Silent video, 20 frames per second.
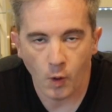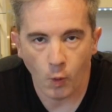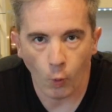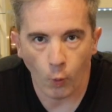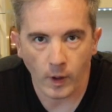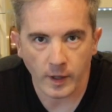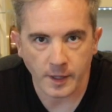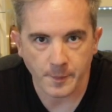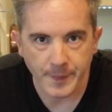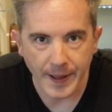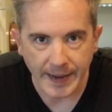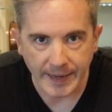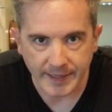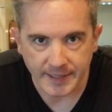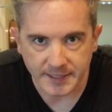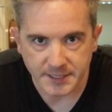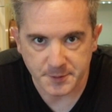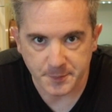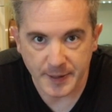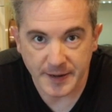Welcome back.
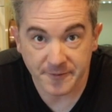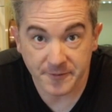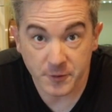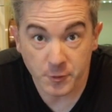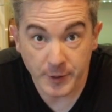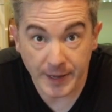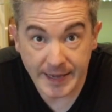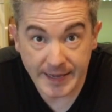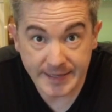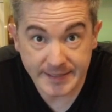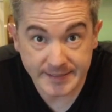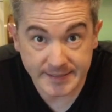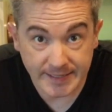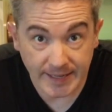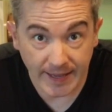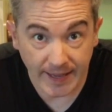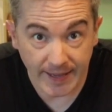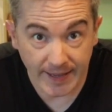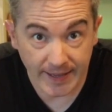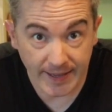It's been a few days
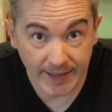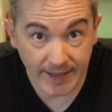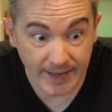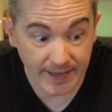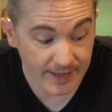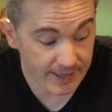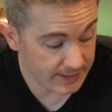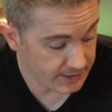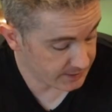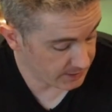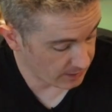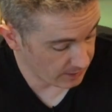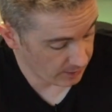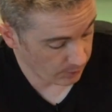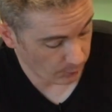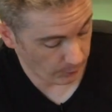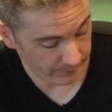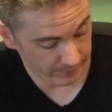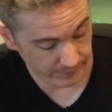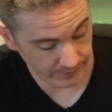and
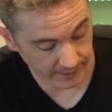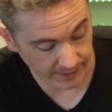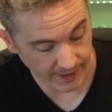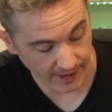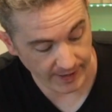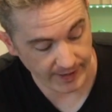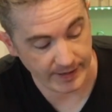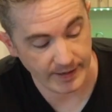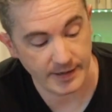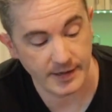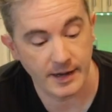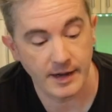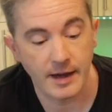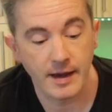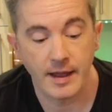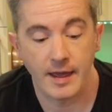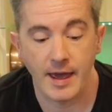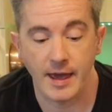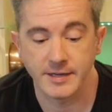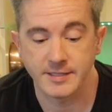we've
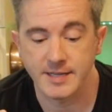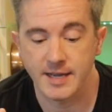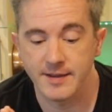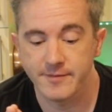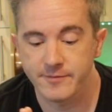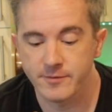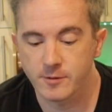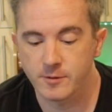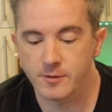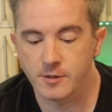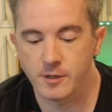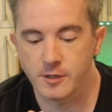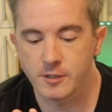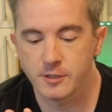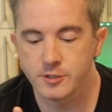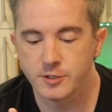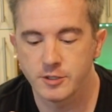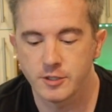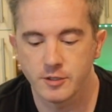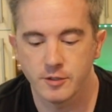had time for our
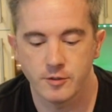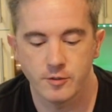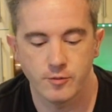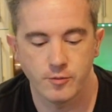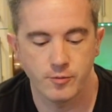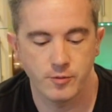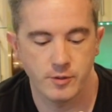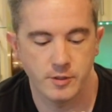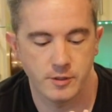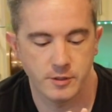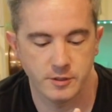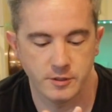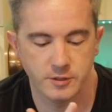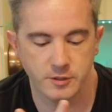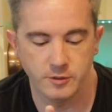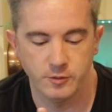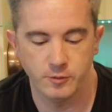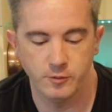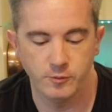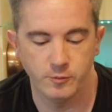dough
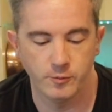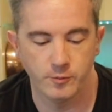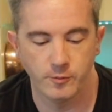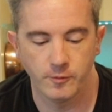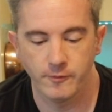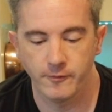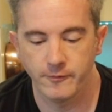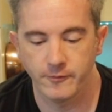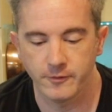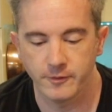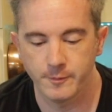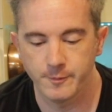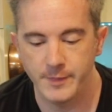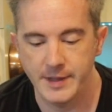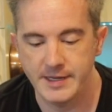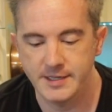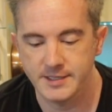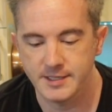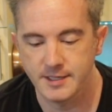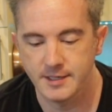to
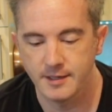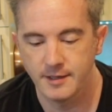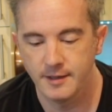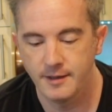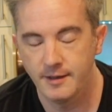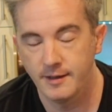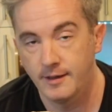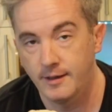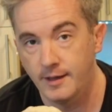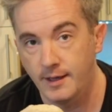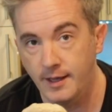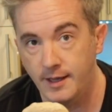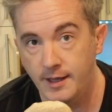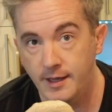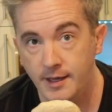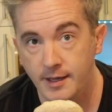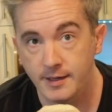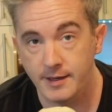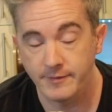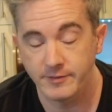ferment,
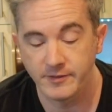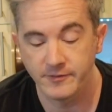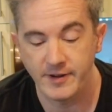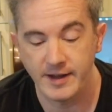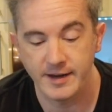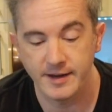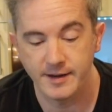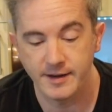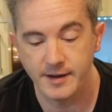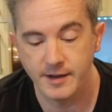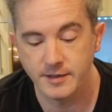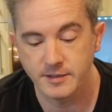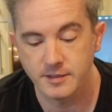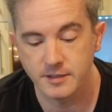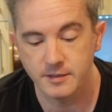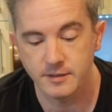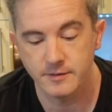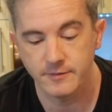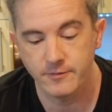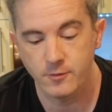and I've divided it
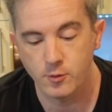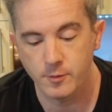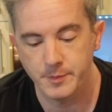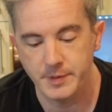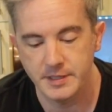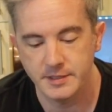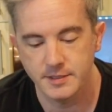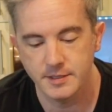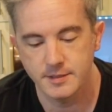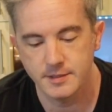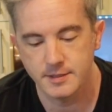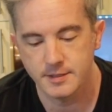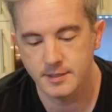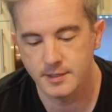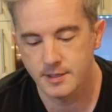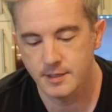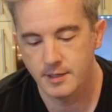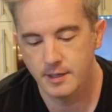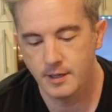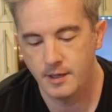into 4 pieces.
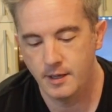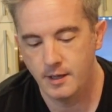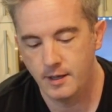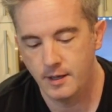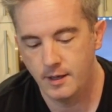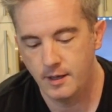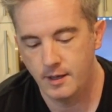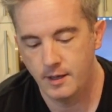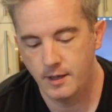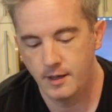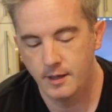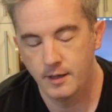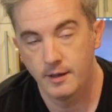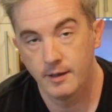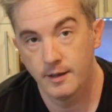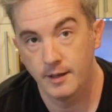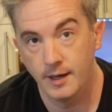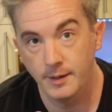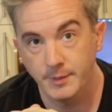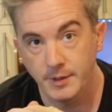
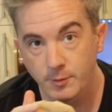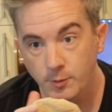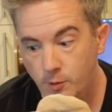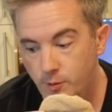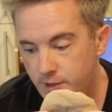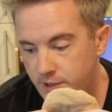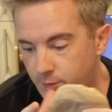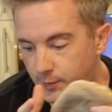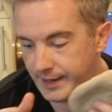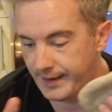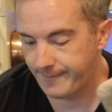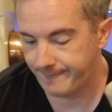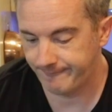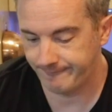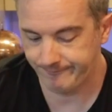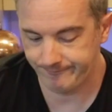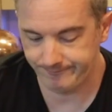I'm gonna roll this one out.